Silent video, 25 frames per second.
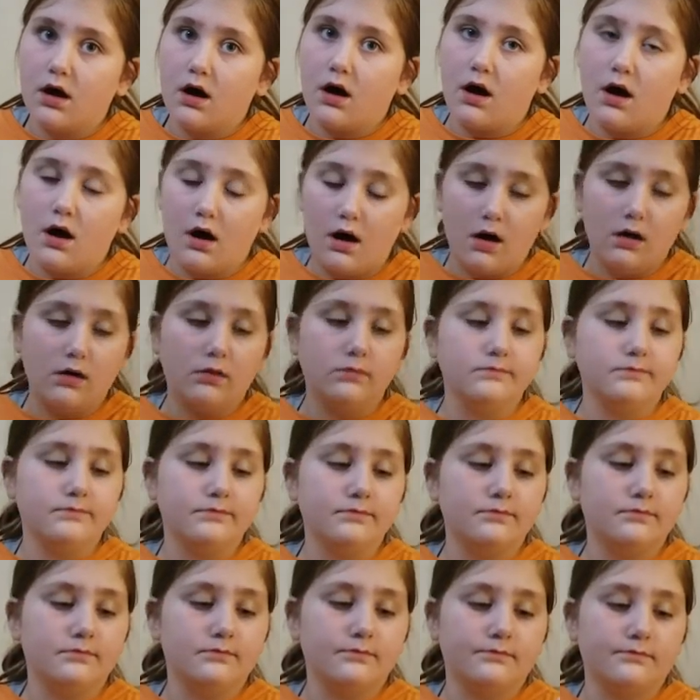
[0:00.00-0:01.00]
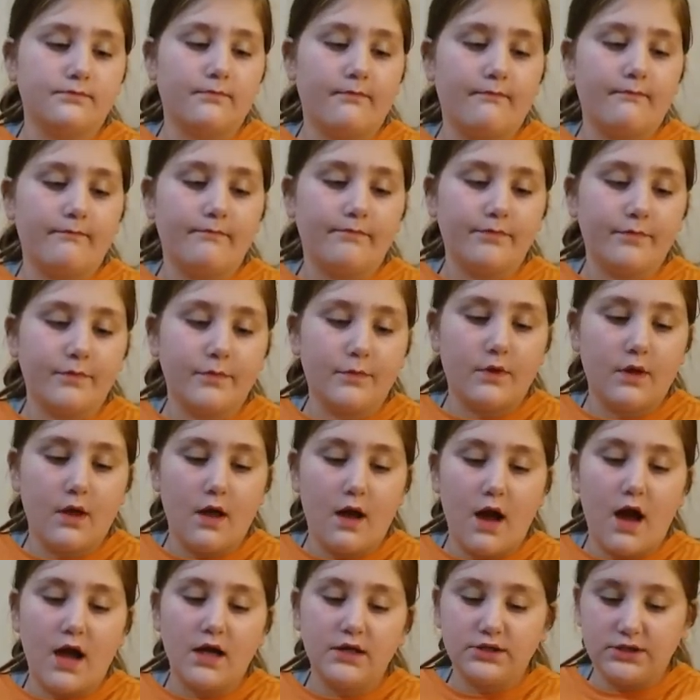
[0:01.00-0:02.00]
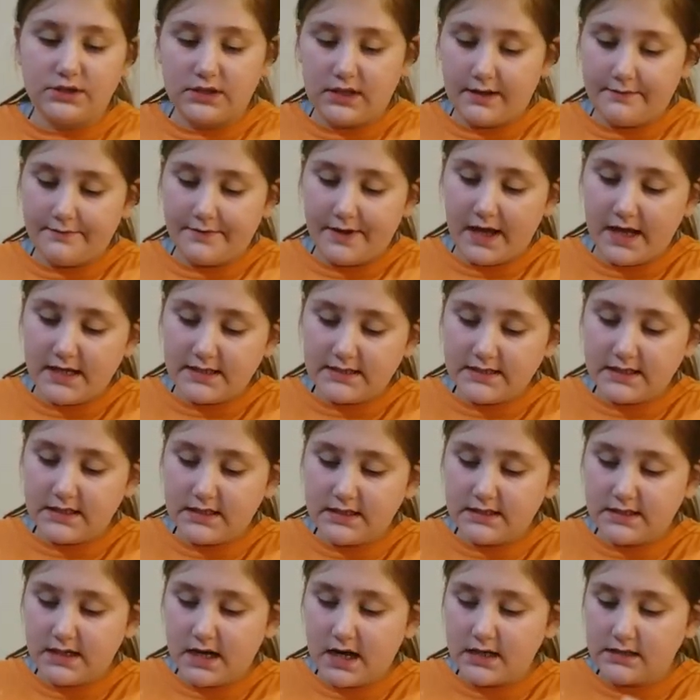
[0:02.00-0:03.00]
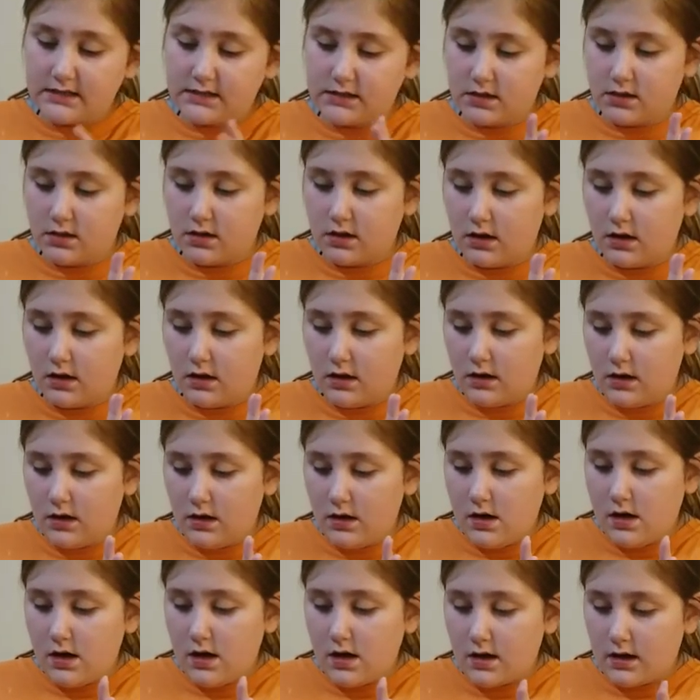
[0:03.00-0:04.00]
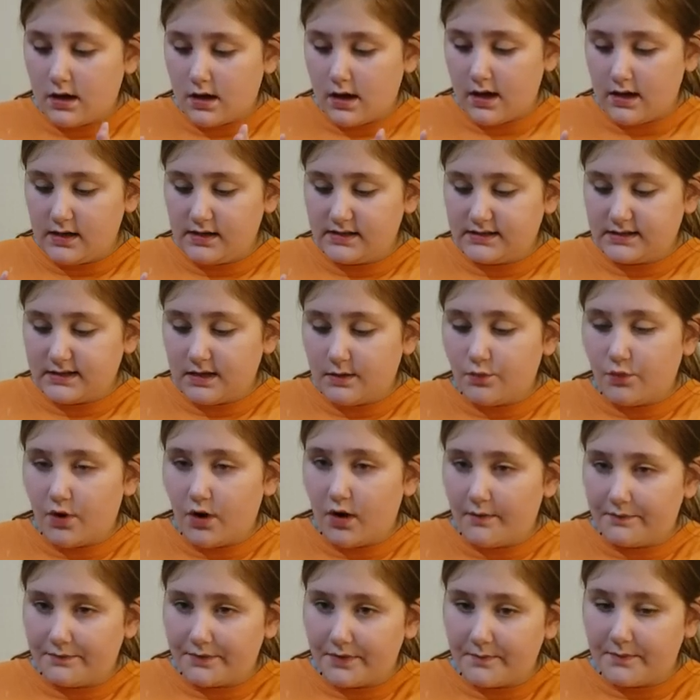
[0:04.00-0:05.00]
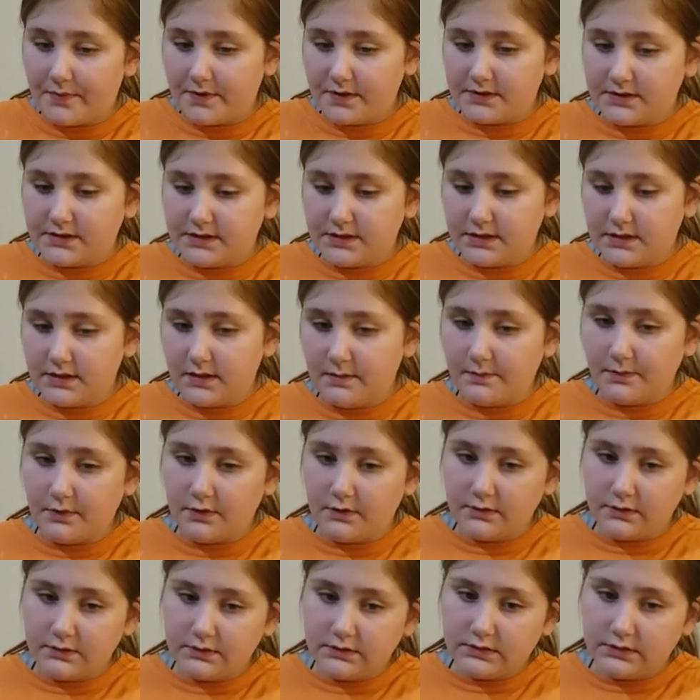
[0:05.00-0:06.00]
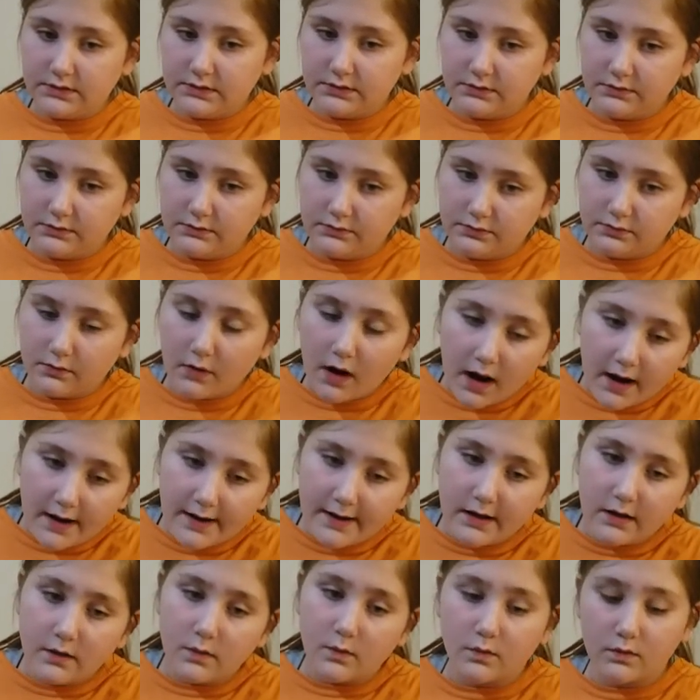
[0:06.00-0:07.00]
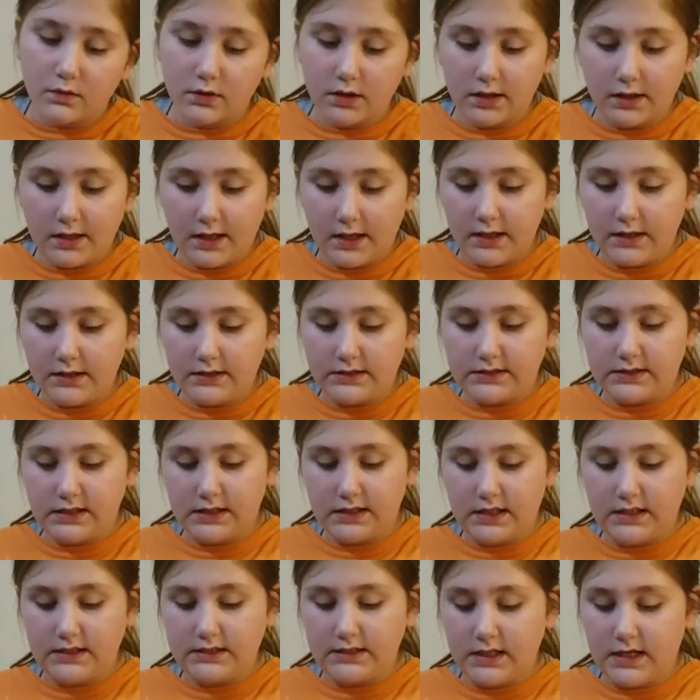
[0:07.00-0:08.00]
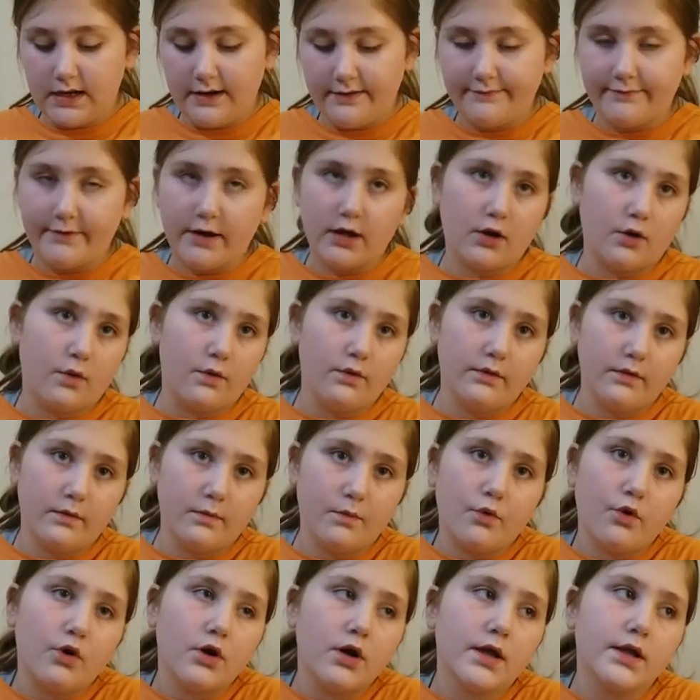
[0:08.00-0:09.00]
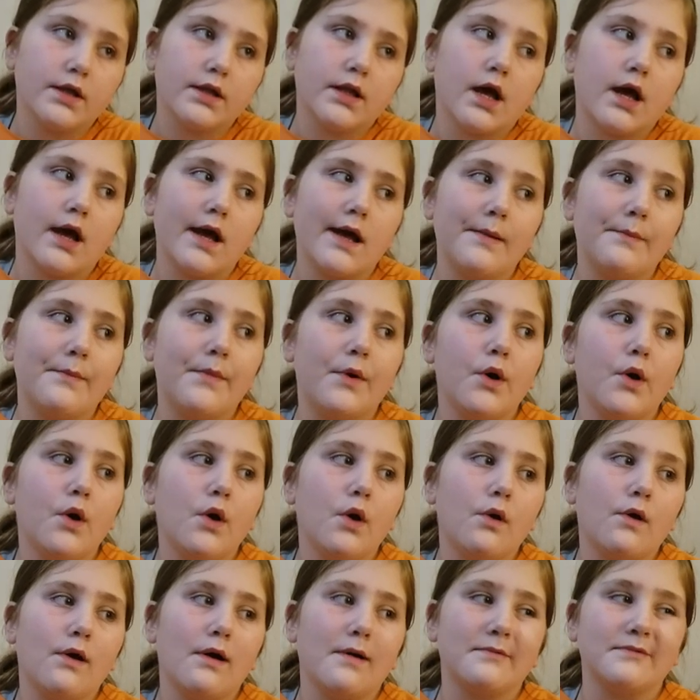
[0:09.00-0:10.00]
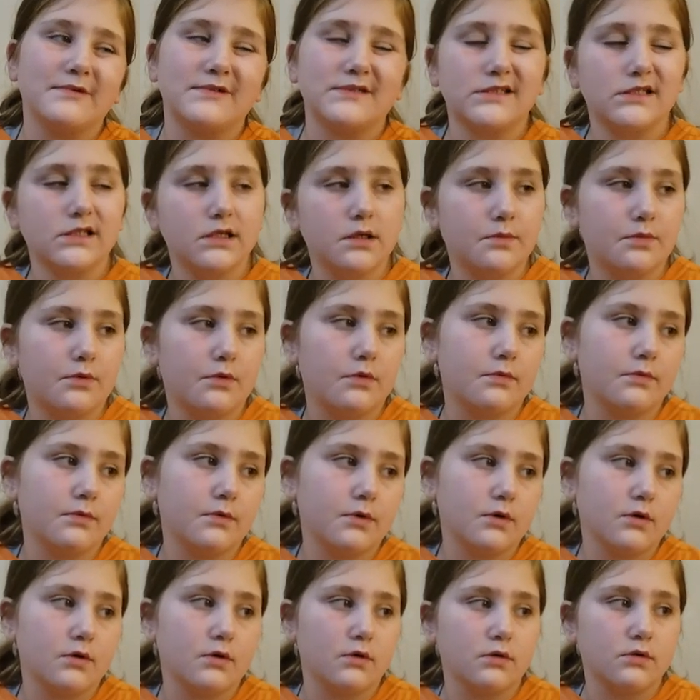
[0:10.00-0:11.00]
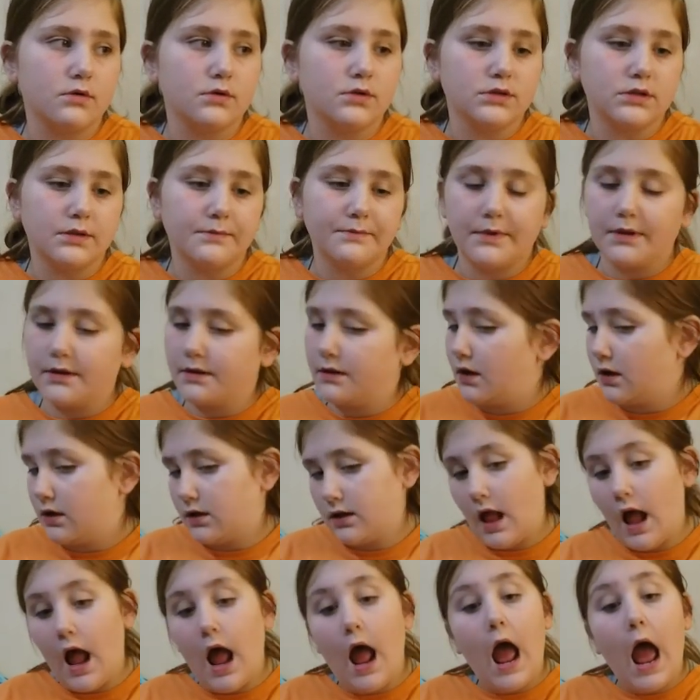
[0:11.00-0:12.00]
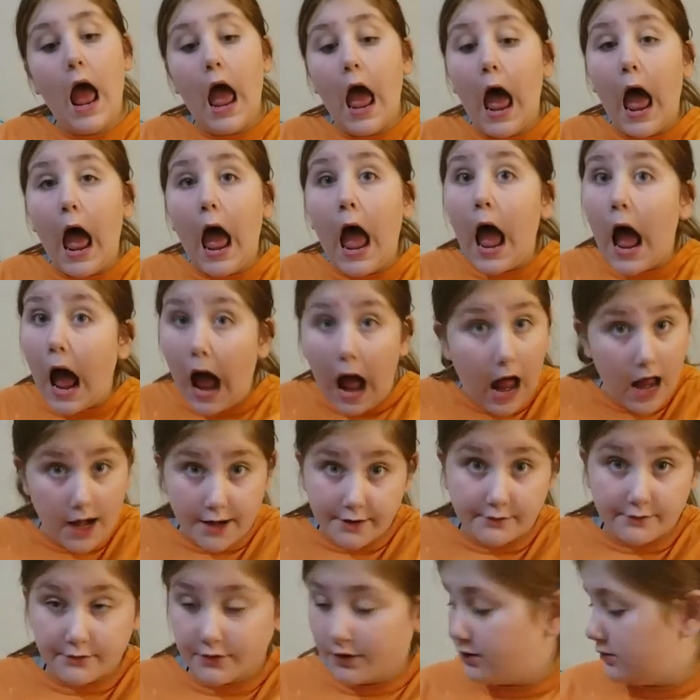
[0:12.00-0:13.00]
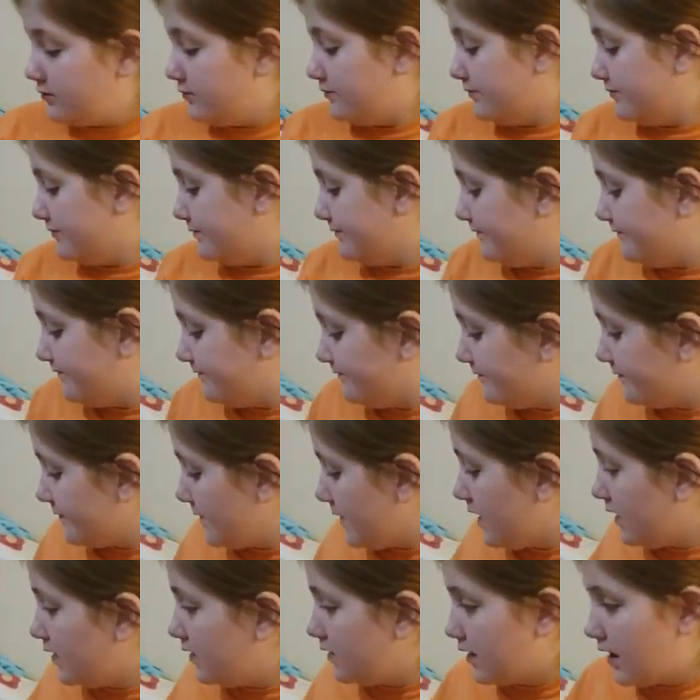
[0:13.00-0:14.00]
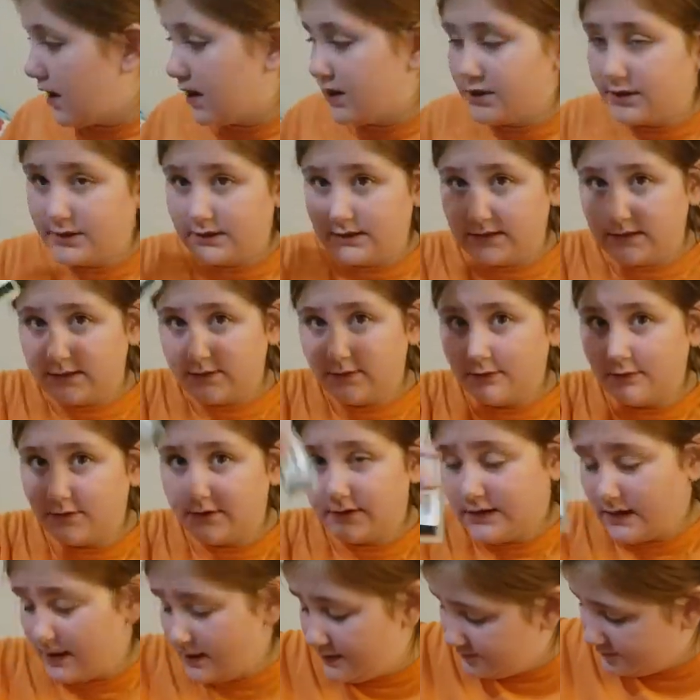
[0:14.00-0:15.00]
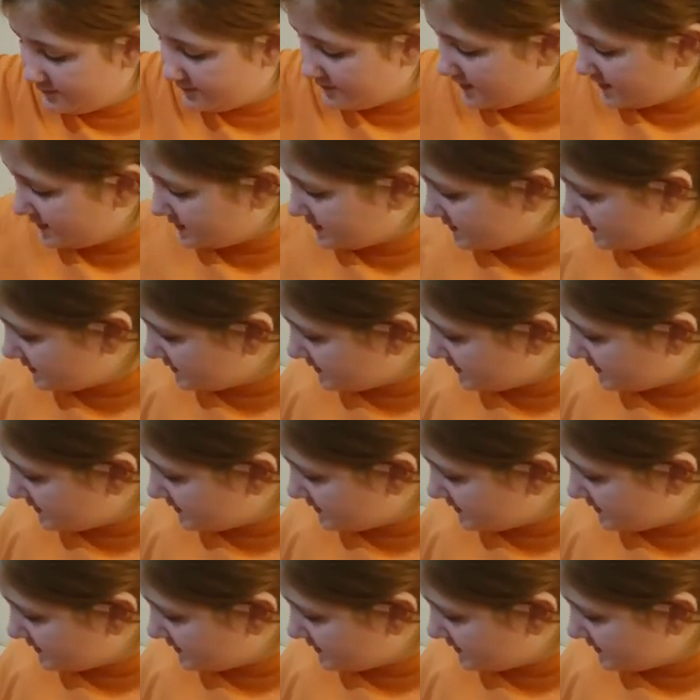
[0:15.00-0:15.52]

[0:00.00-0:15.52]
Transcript: Um, yeah, I just have hand sanitizer in case I'm right off the bus and I'm going to riding, or in case, like I said, if I go in the morning time, or have a sleepover, or something like that. I don't know. I just always have this